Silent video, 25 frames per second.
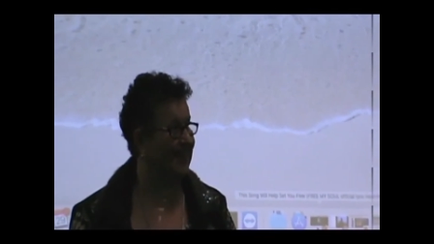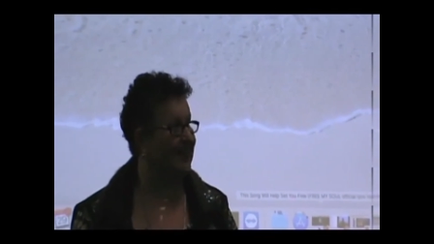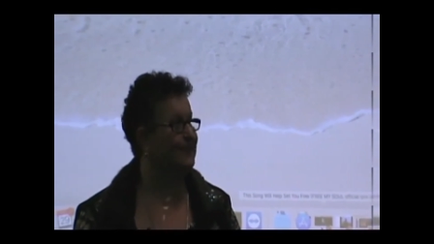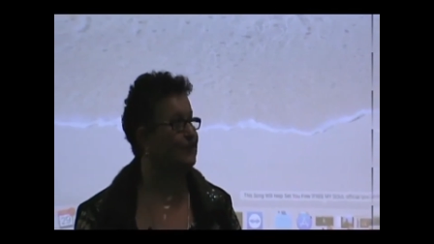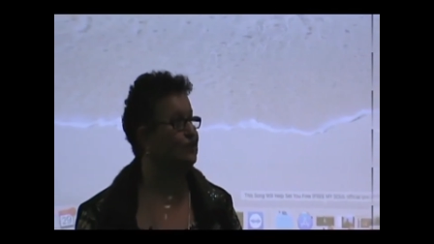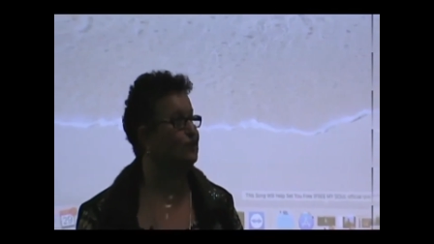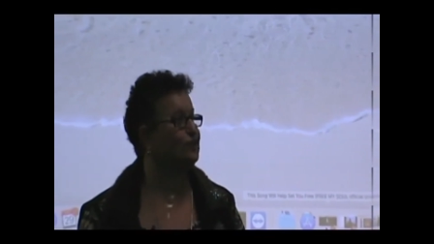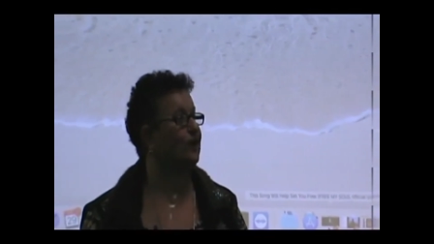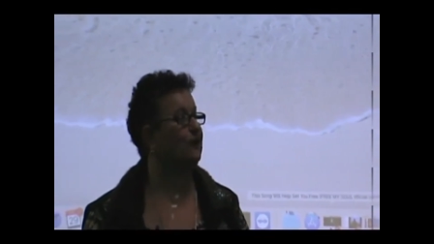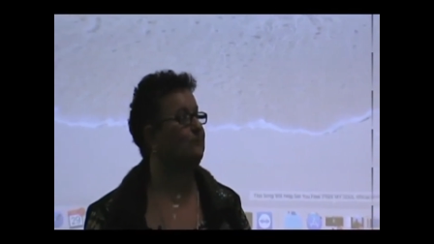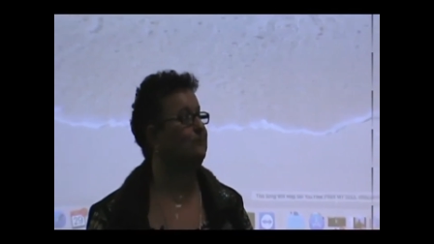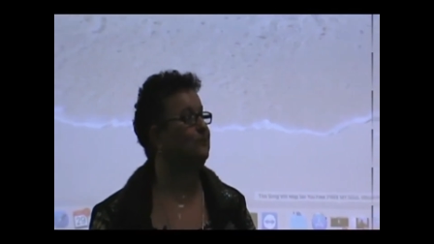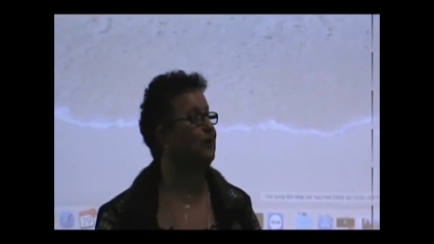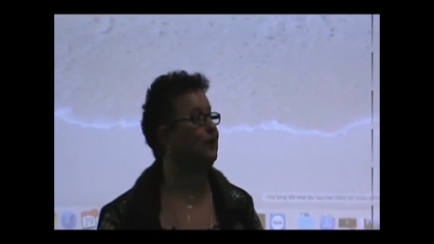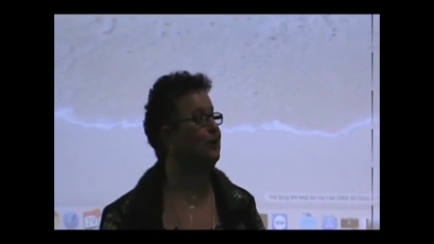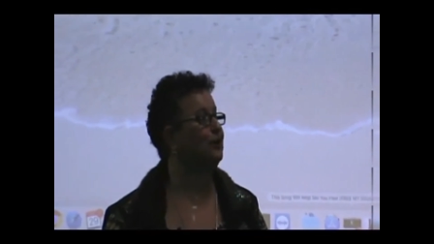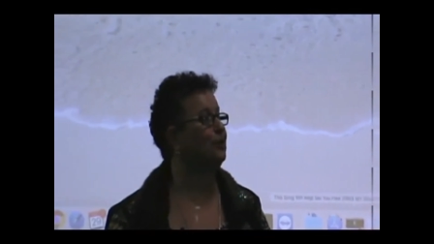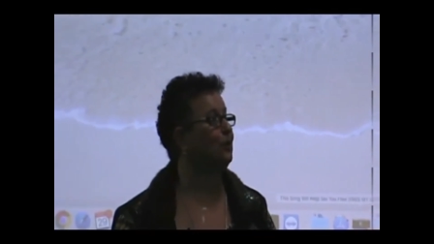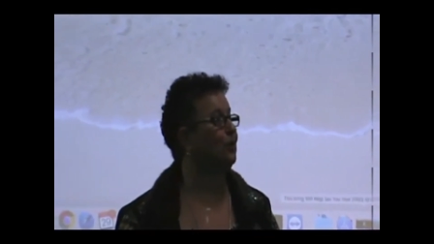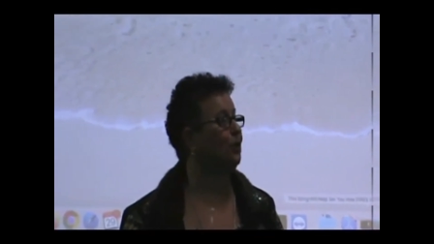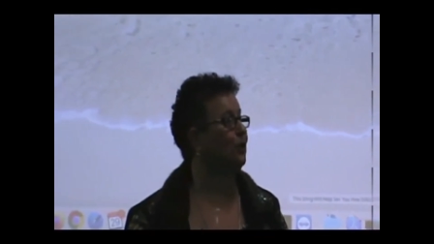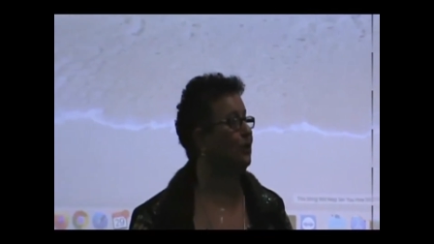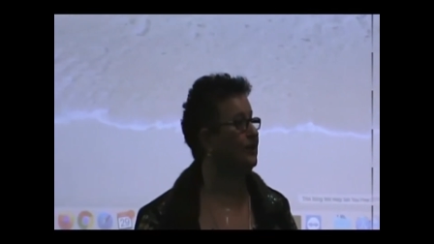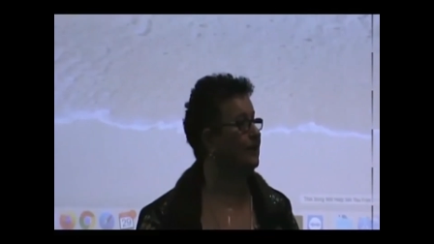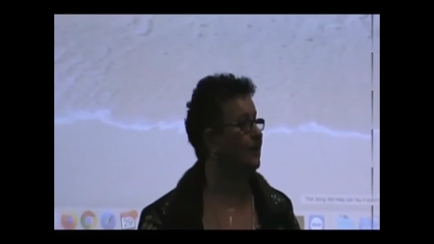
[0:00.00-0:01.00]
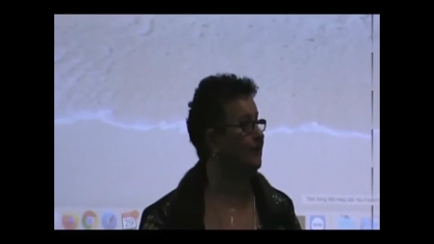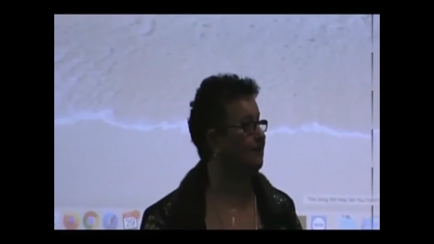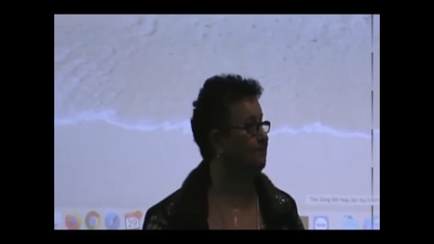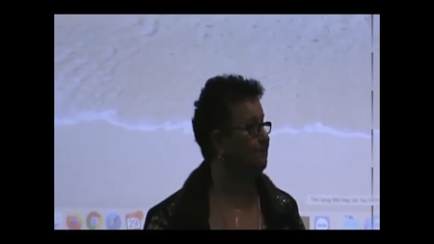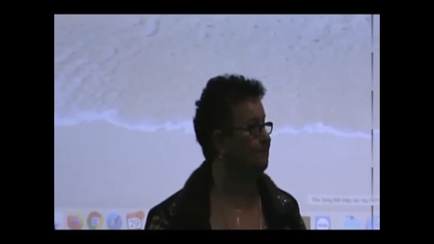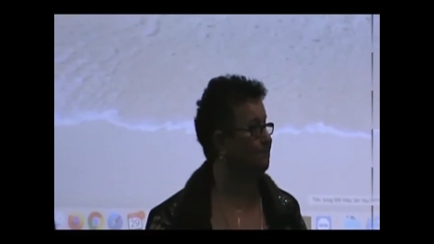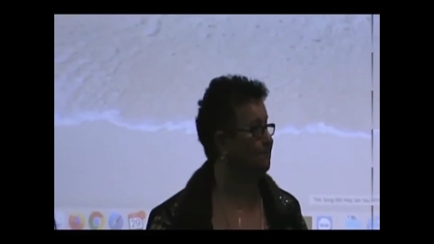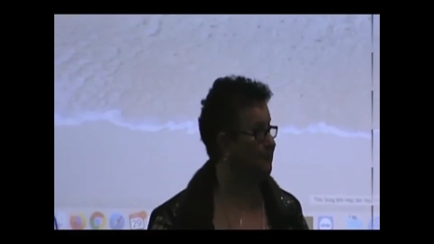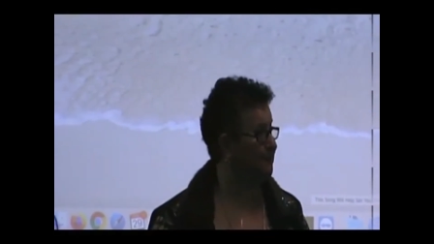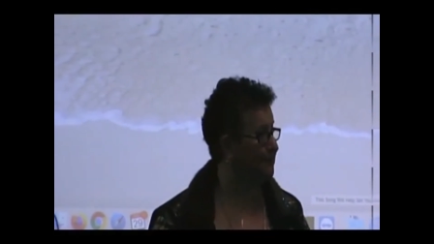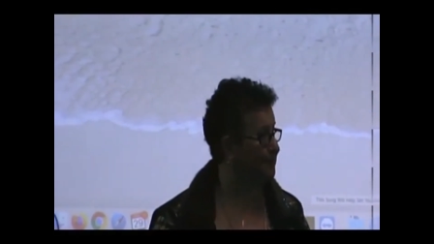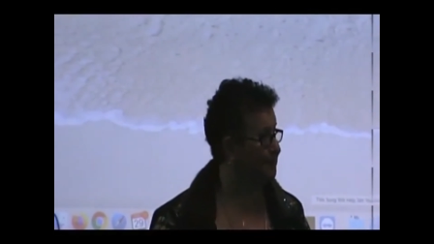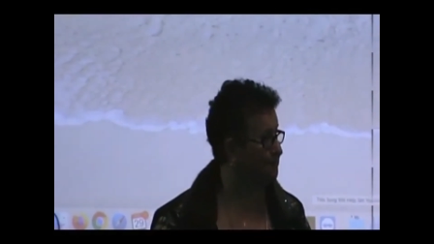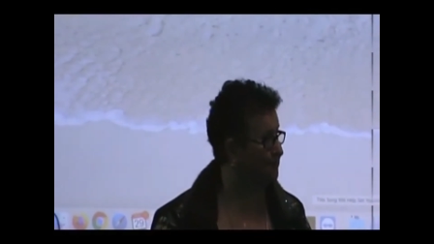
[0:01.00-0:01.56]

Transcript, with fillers: So I'm going to call up Bill